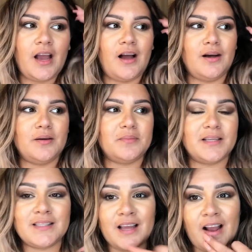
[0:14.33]

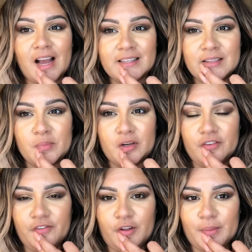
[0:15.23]
And in the middle
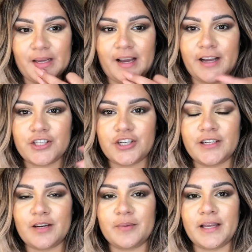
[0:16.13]
of filming, I actually
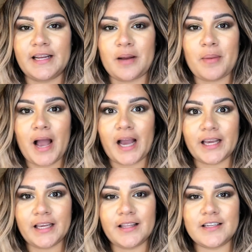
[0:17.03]
ended up getting a
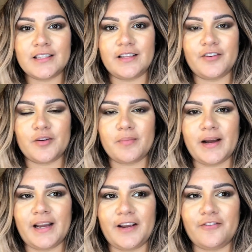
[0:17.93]
packet that delivered
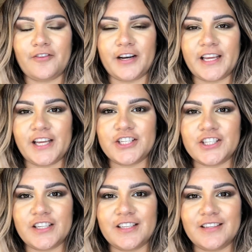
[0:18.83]
my
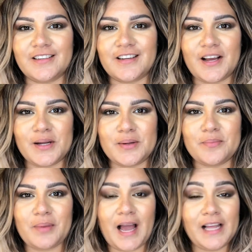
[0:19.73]
Friendacation
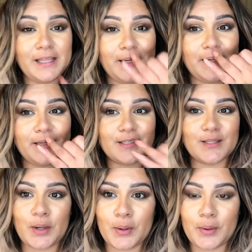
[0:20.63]
palette,
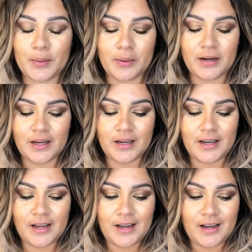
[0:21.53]
so
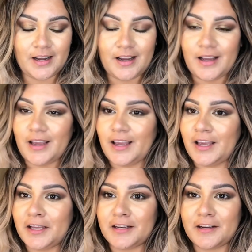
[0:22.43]

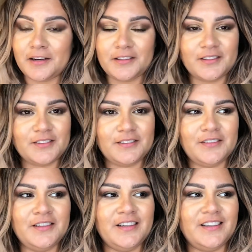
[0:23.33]
it got a little